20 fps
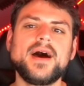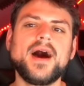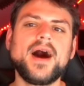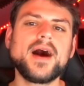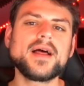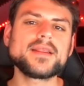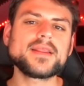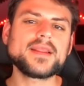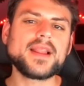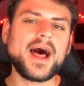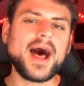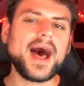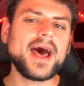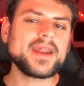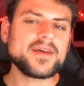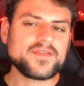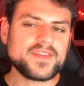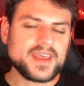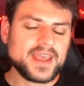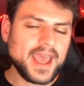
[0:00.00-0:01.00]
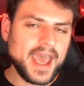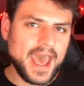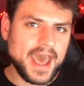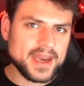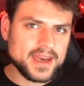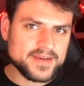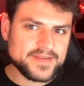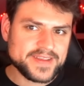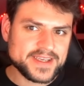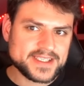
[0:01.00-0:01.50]
A lot of the
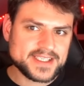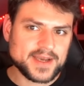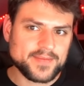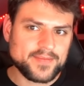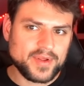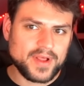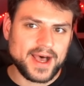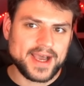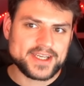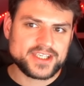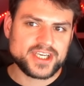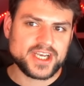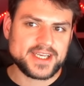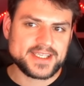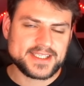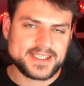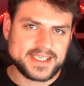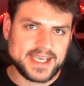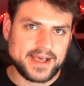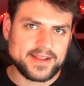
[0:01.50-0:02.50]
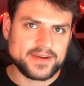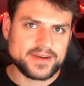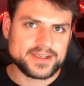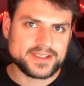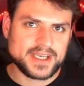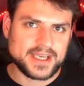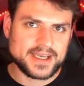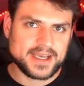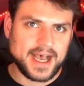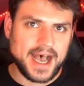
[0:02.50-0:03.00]
end of the supply chain
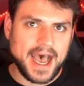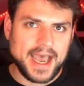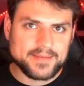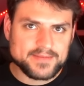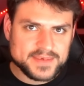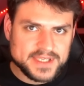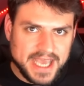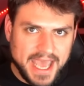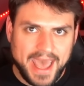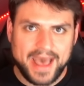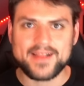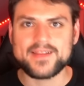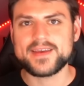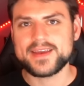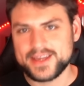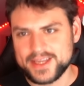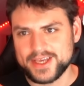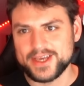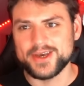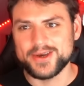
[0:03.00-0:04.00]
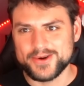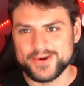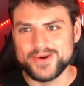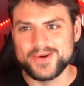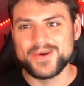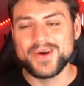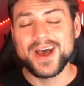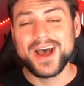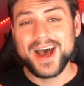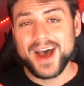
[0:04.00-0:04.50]
sellers, I'm telling
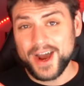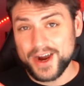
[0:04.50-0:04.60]
you,